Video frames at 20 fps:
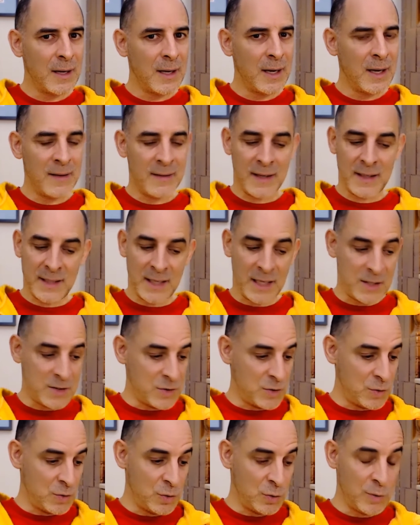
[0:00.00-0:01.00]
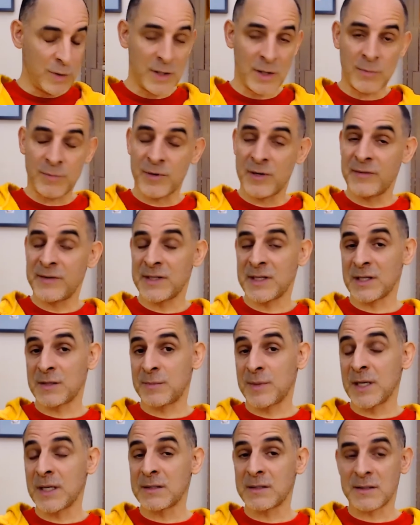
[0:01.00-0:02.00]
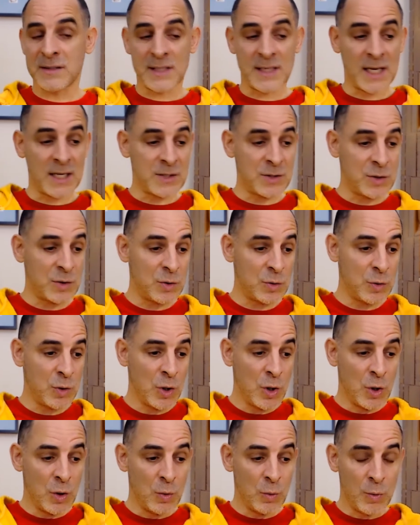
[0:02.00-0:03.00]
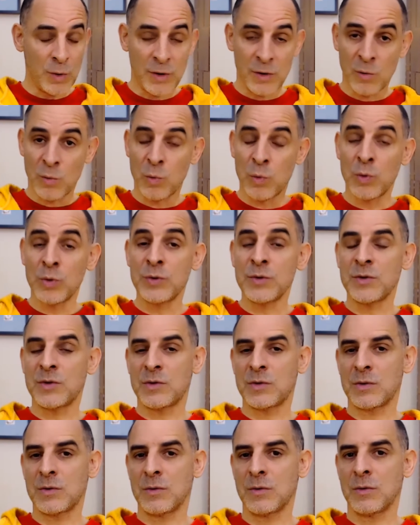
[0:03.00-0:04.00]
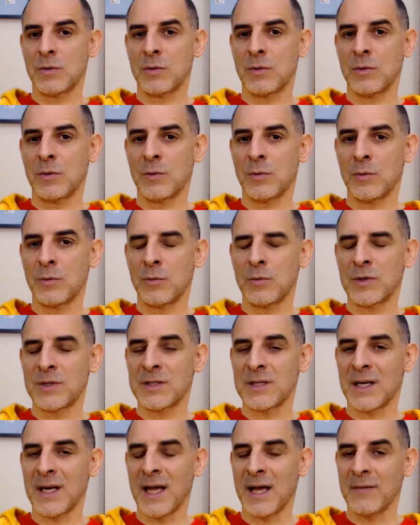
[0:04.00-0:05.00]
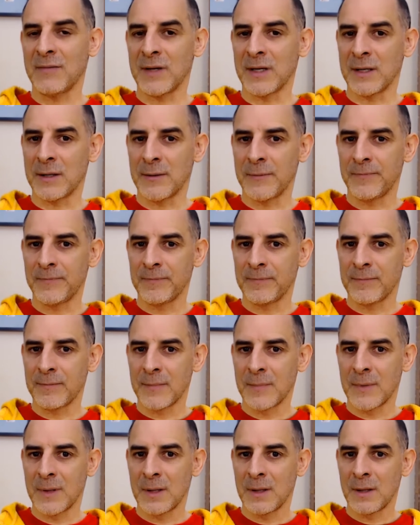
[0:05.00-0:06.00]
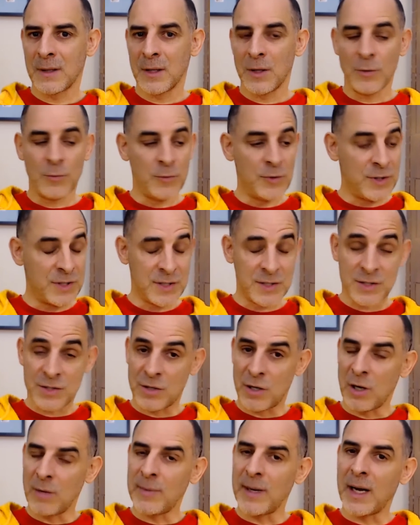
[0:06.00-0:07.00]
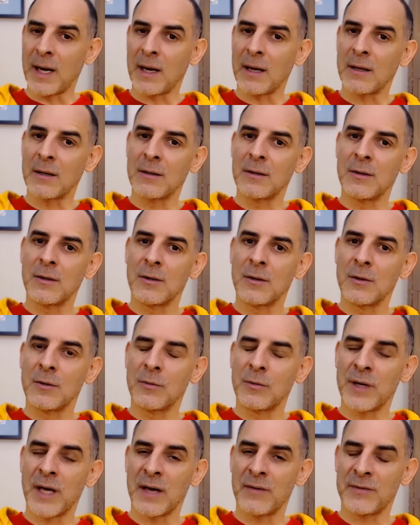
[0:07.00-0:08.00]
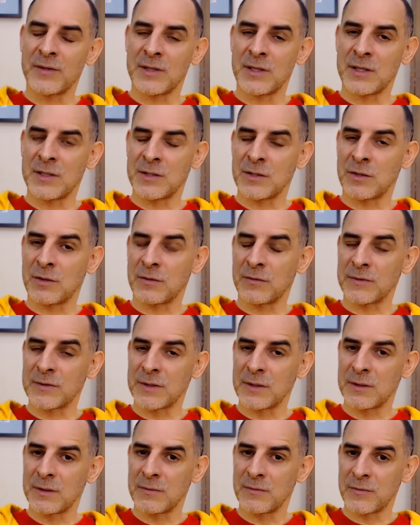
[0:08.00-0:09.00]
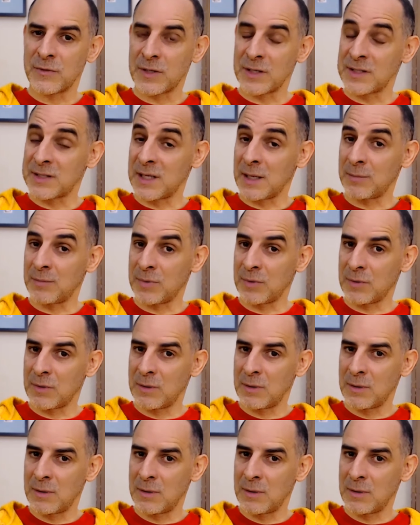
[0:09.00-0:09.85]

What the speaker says: And that has to do with our previous experiences, that has to do with the wounds we're still having, with trauma we haven't resolved, for example.